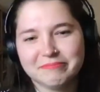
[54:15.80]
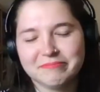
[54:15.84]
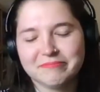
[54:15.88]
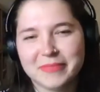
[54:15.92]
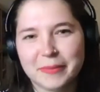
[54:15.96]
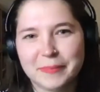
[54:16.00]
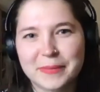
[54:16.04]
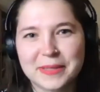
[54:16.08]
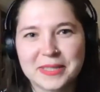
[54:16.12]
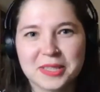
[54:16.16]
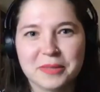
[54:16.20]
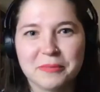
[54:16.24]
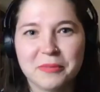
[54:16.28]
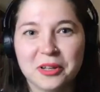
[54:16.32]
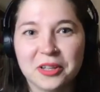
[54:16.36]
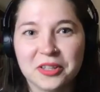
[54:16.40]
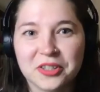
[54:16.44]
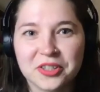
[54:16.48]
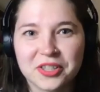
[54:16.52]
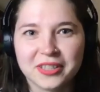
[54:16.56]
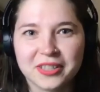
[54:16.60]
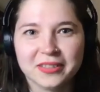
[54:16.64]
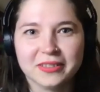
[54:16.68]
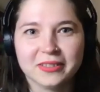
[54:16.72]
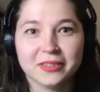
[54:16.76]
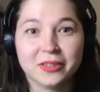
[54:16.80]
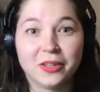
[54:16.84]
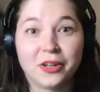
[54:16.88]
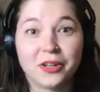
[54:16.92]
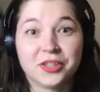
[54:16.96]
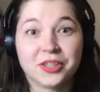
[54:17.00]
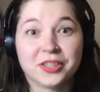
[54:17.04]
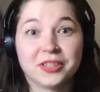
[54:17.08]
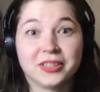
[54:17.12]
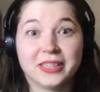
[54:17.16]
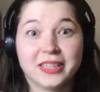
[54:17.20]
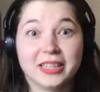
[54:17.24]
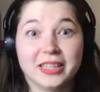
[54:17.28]

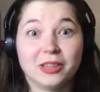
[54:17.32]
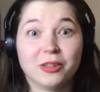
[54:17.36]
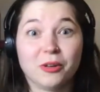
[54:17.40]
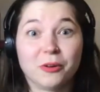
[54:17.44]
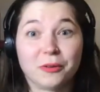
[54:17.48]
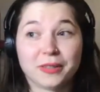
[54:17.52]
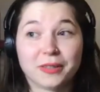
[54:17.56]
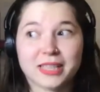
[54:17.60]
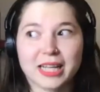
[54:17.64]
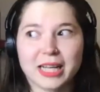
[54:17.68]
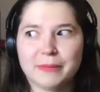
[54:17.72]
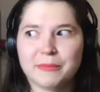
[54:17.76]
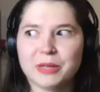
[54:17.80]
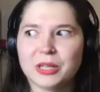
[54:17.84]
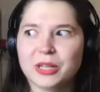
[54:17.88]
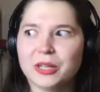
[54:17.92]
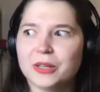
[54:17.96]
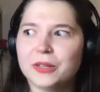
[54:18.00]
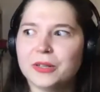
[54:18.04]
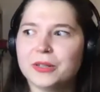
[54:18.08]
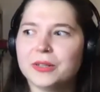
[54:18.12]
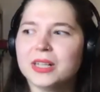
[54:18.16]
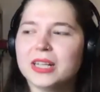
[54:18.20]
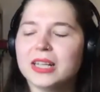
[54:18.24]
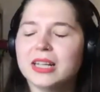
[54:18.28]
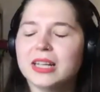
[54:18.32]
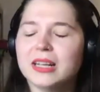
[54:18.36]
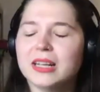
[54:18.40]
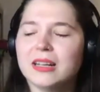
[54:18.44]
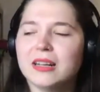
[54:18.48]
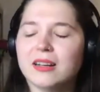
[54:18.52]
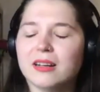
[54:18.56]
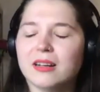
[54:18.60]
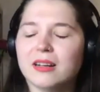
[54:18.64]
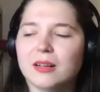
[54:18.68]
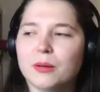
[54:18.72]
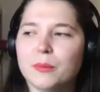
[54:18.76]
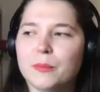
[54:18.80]
epistemologically a long time ago.
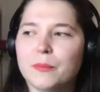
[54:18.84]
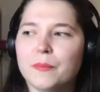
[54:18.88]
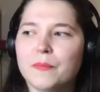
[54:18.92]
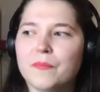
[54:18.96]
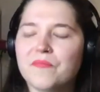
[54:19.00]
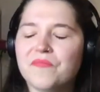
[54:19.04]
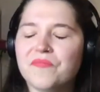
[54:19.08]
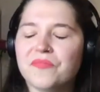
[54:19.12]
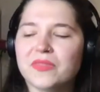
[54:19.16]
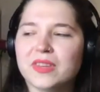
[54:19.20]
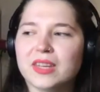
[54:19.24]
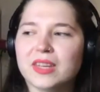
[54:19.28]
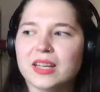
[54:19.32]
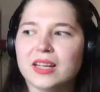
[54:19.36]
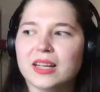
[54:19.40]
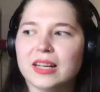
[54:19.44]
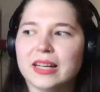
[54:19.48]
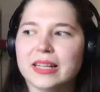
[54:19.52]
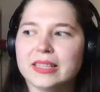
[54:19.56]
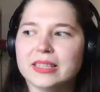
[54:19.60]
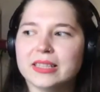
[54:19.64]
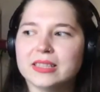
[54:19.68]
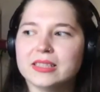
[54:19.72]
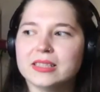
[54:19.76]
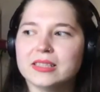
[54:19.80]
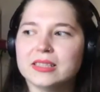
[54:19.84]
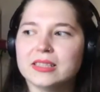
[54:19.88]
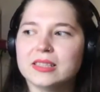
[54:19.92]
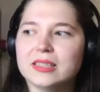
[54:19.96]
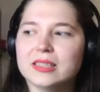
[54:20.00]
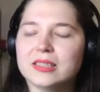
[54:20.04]
Um, and